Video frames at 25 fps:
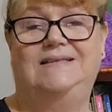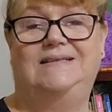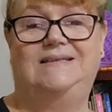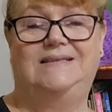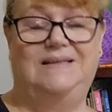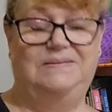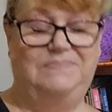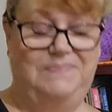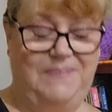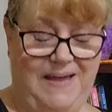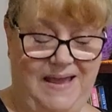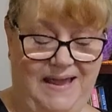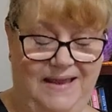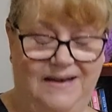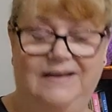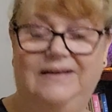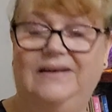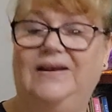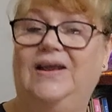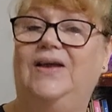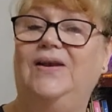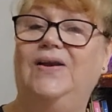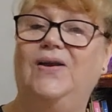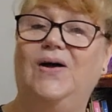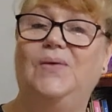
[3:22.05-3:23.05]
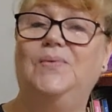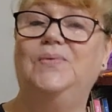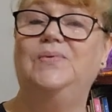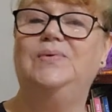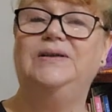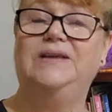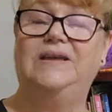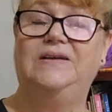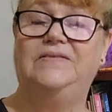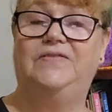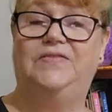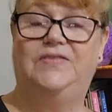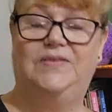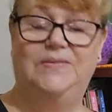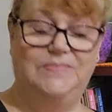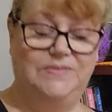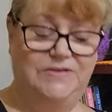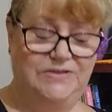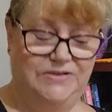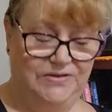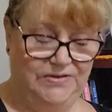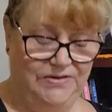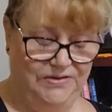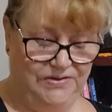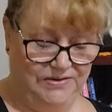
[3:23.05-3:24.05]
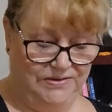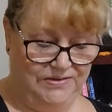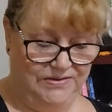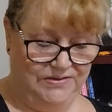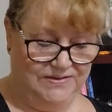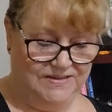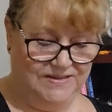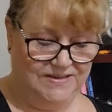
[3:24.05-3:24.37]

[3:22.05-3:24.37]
to the pattern, and I will gift them to you.